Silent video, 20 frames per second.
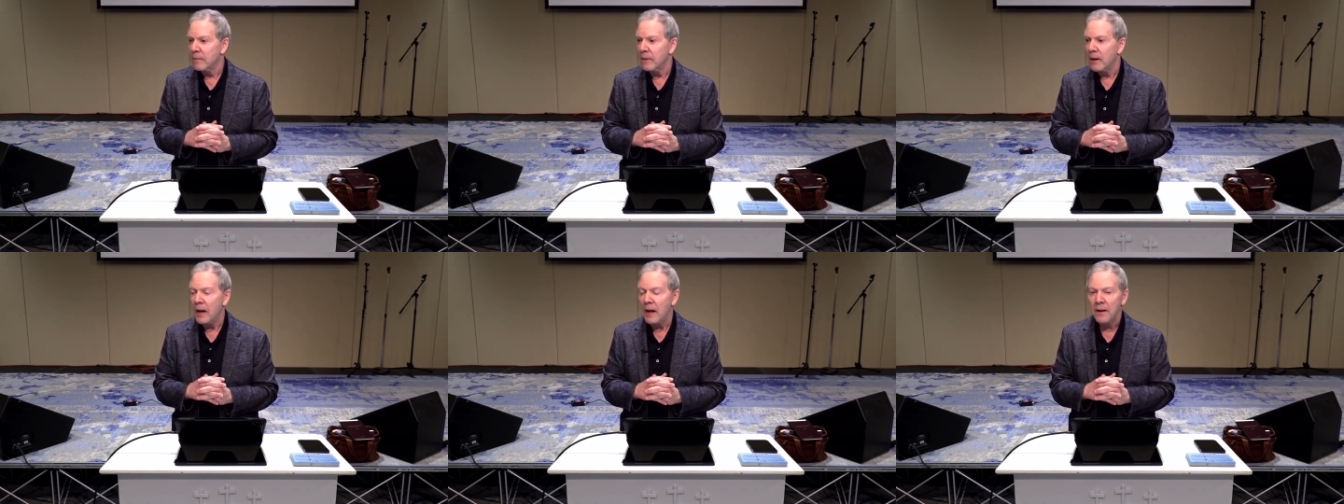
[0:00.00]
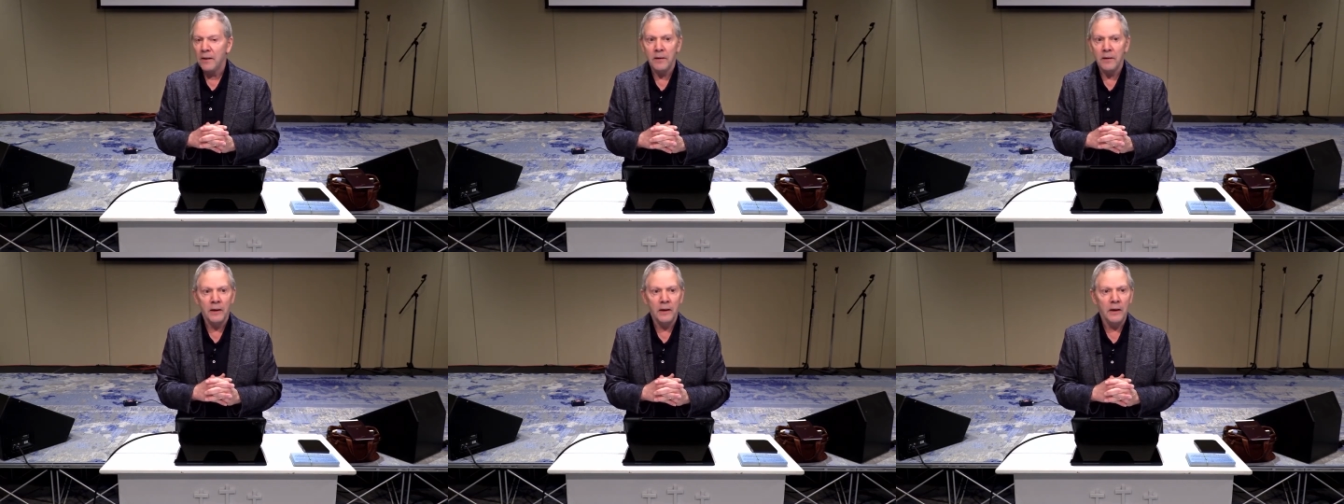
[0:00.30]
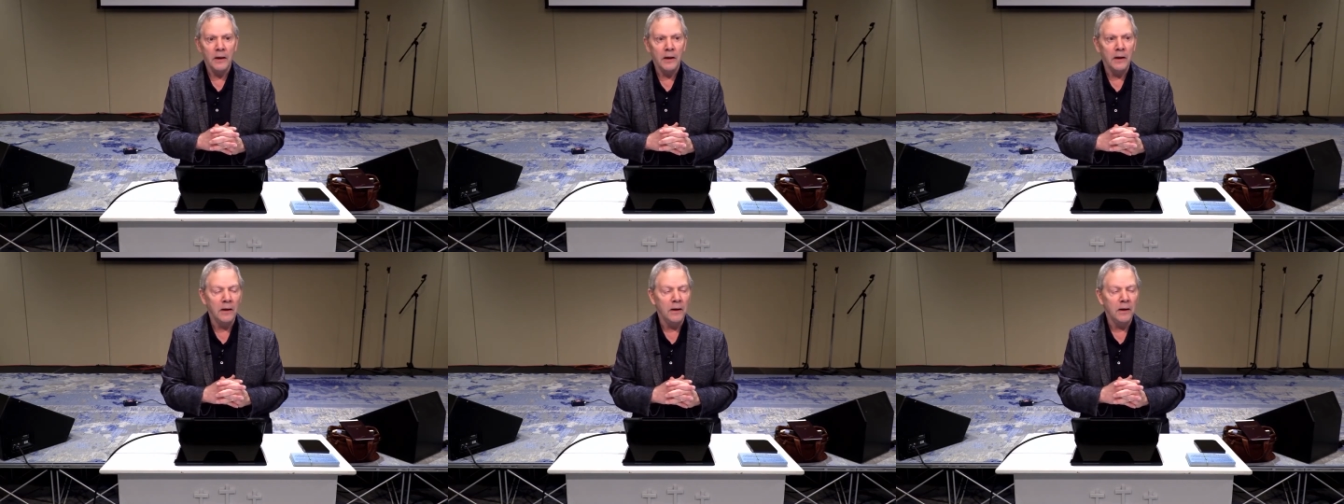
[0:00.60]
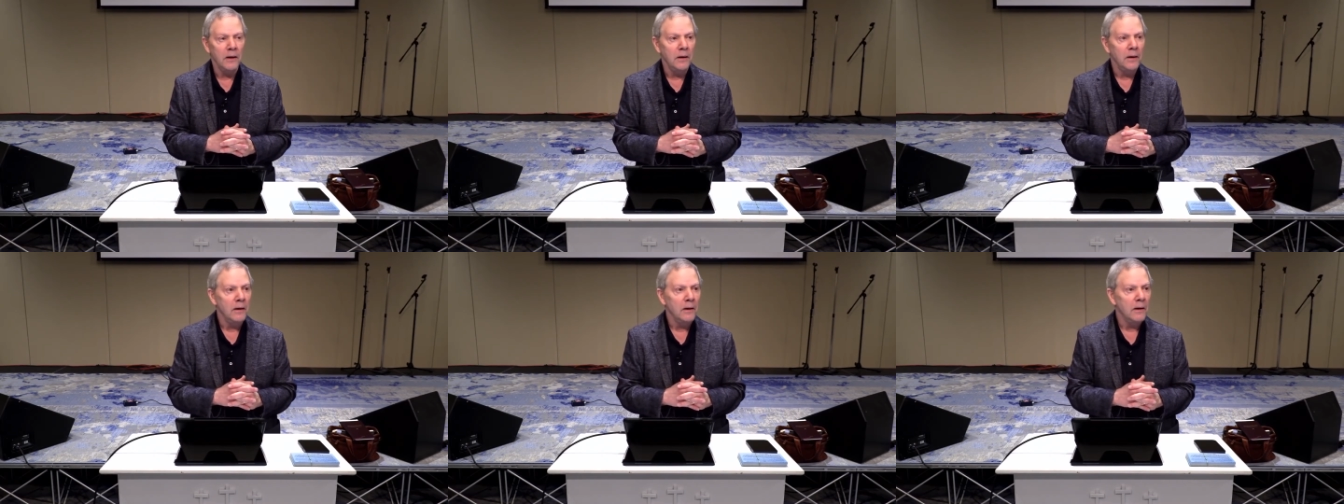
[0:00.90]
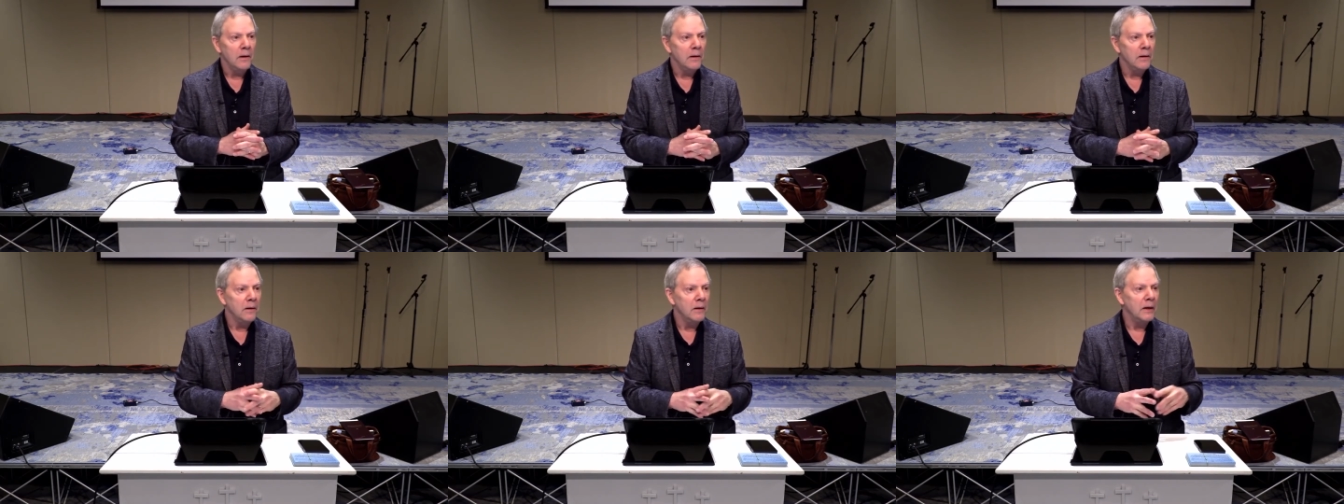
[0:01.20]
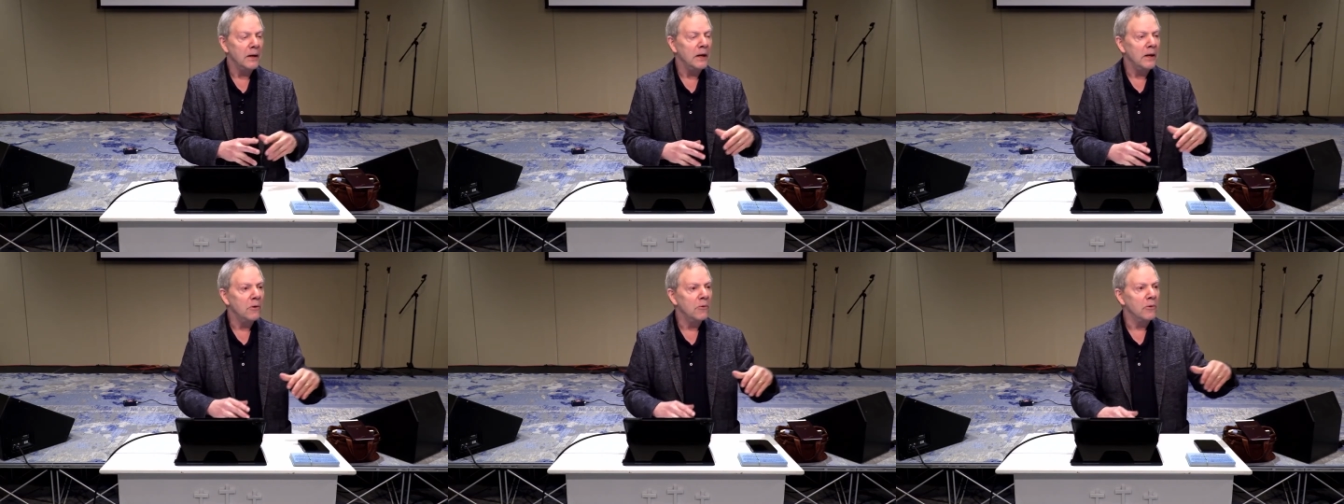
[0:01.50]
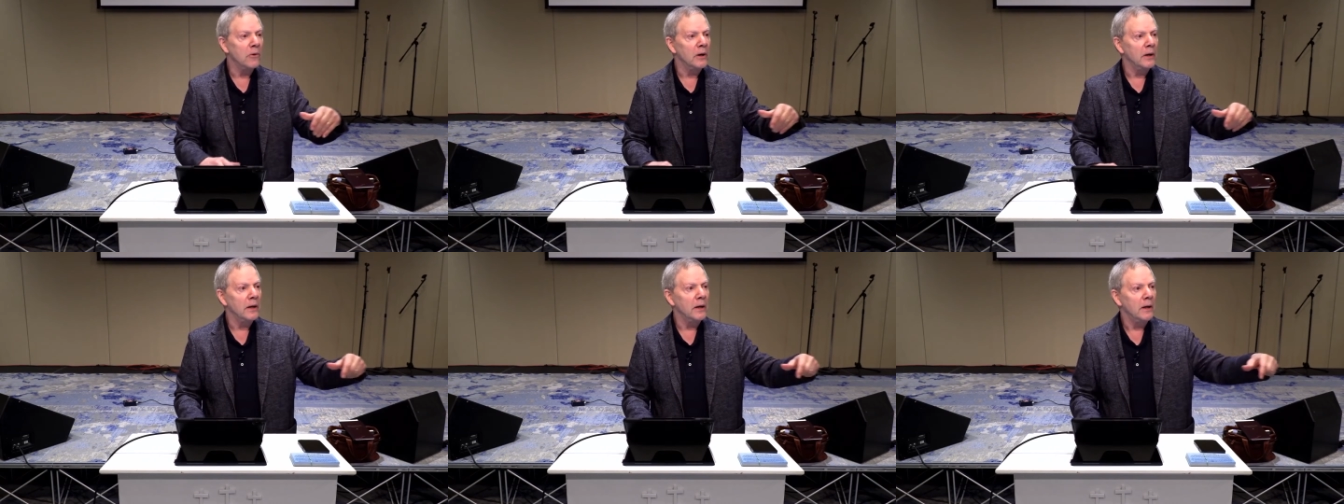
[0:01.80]
and he
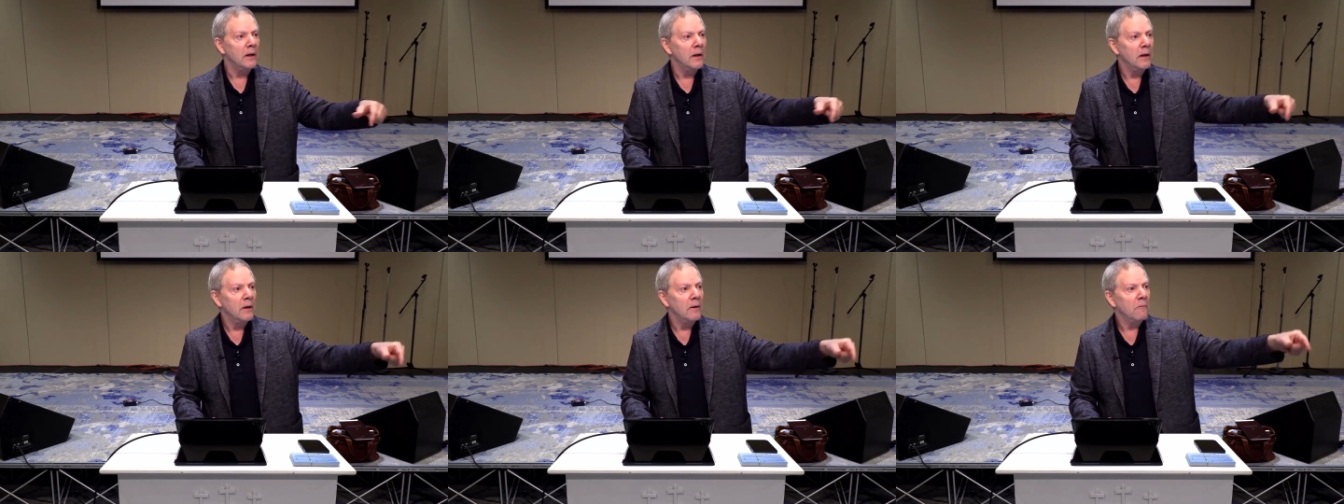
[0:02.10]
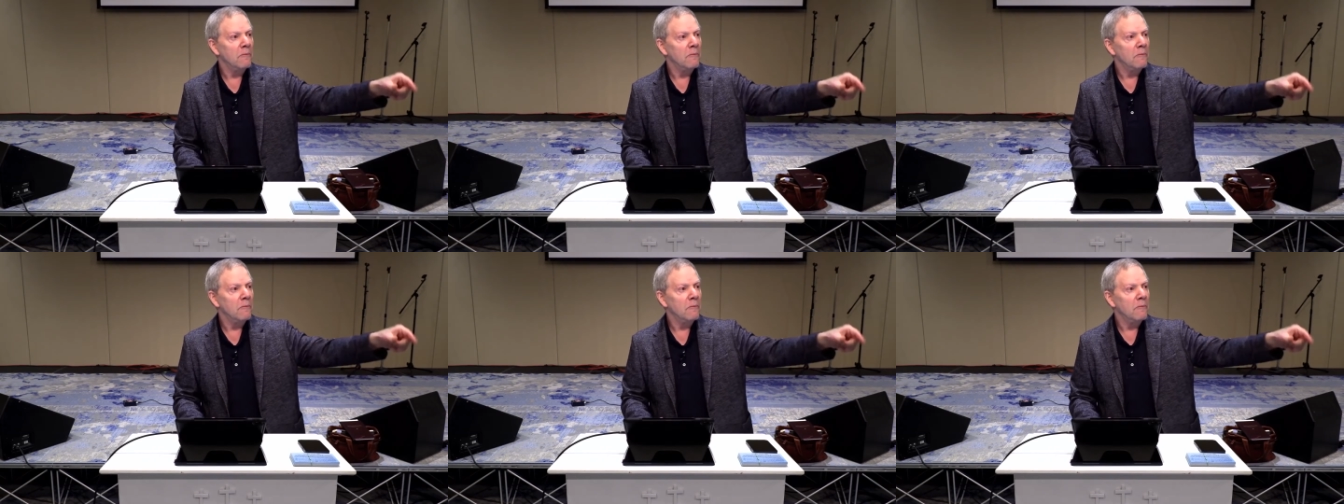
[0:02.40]
eagerly